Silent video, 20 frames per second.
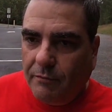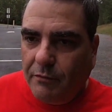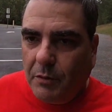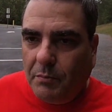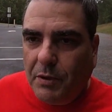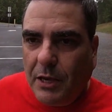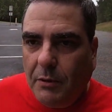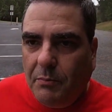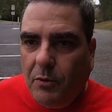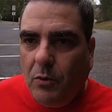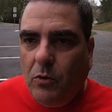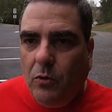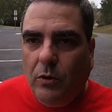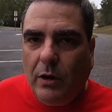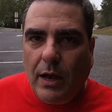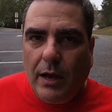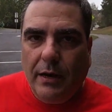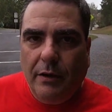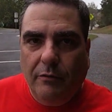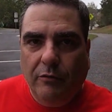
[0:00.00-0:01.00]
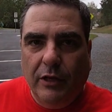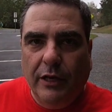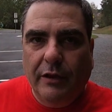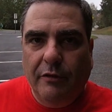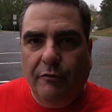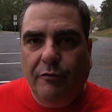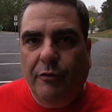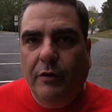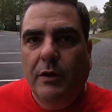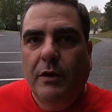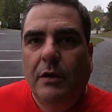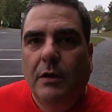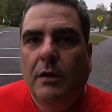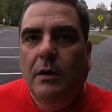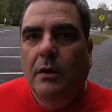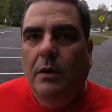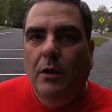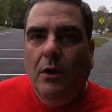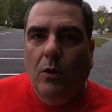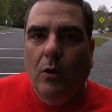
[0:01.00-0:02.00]
the people who kind of live
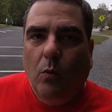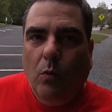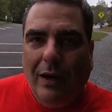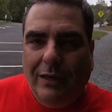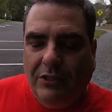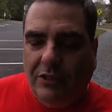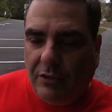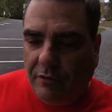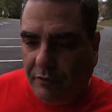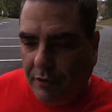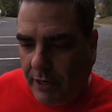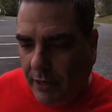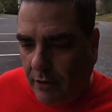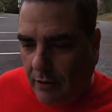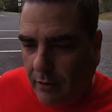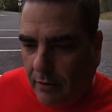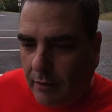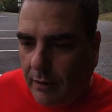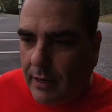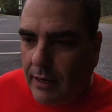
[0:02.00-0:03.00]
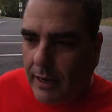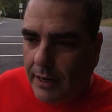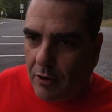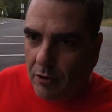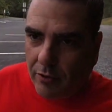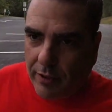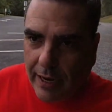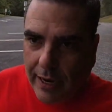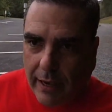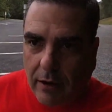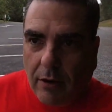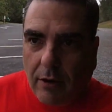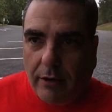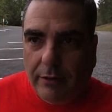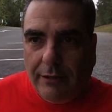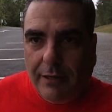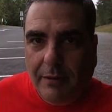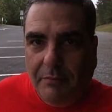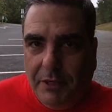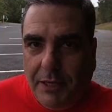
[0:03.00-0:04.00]
west of here, and I know they had a
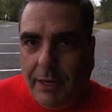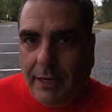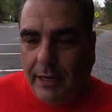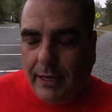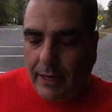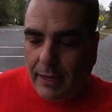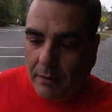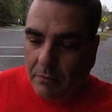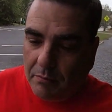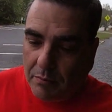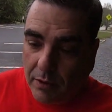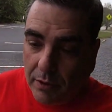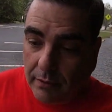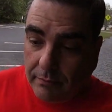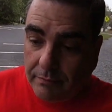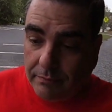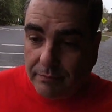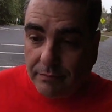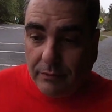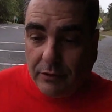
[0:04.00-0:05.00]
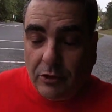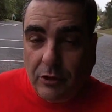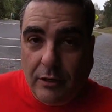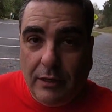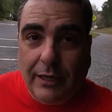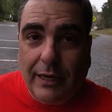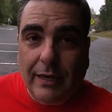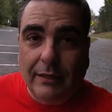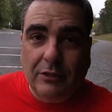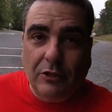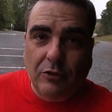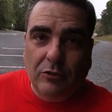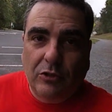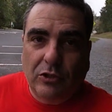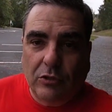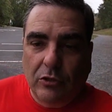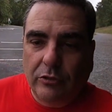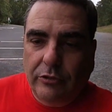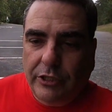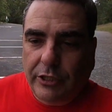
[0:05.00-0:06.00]
hard time getting in, but it's good he has a new
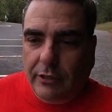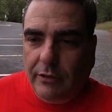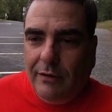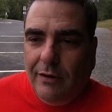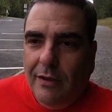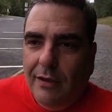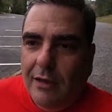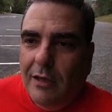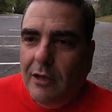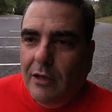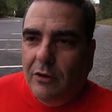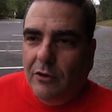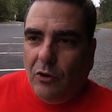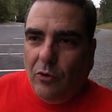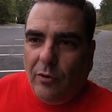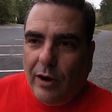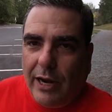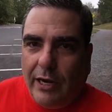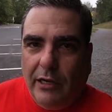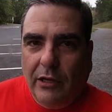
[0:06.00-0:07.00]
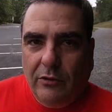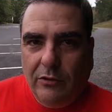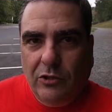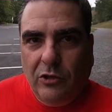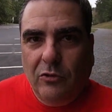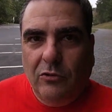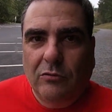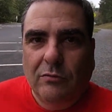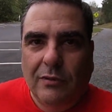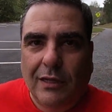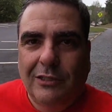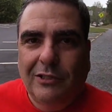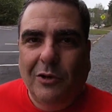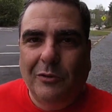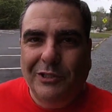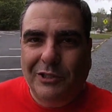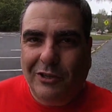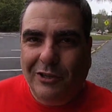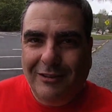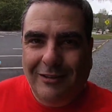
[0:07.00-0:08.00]
solution. New radio too, that's
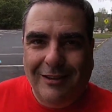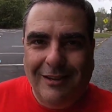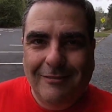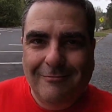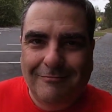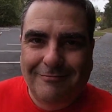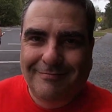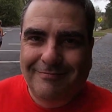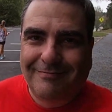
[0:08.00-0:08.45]
always a good thing.